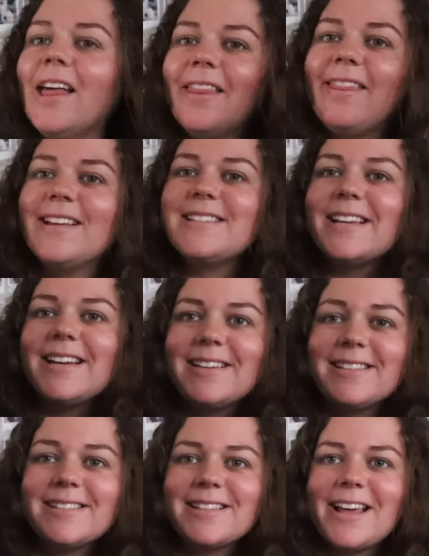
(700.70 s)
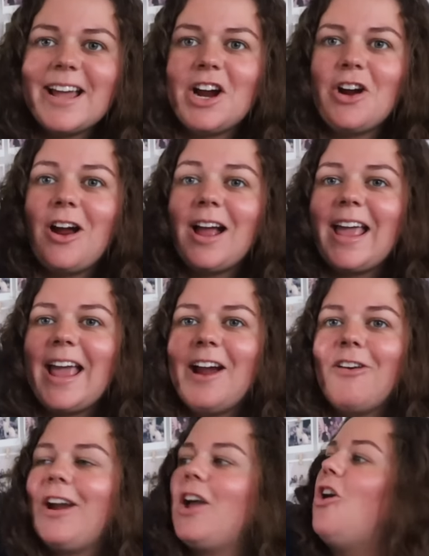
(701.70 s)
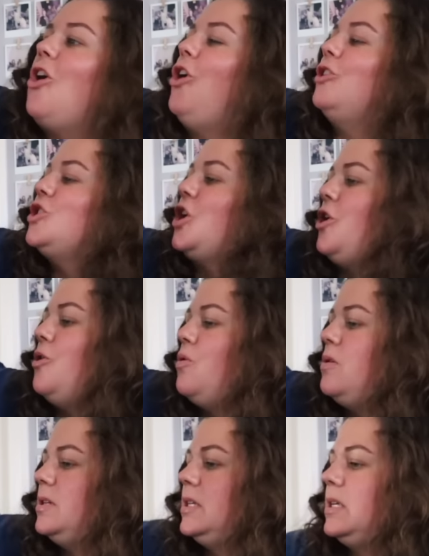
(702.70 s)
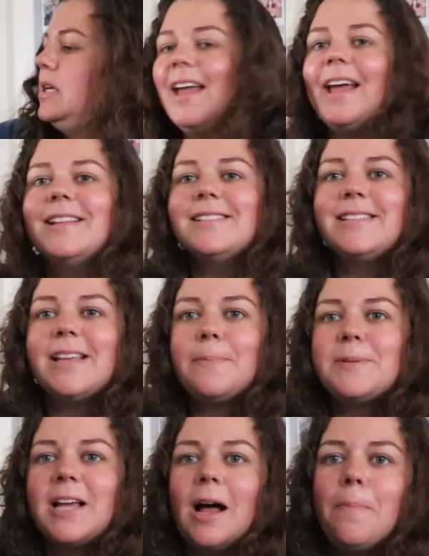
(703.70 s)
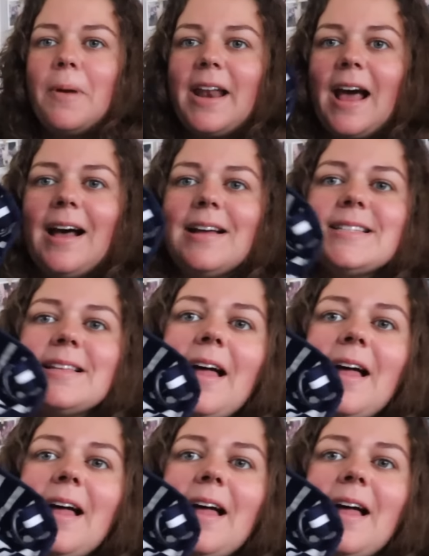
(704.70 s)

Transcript: This is their carry-all tote. It zips up and has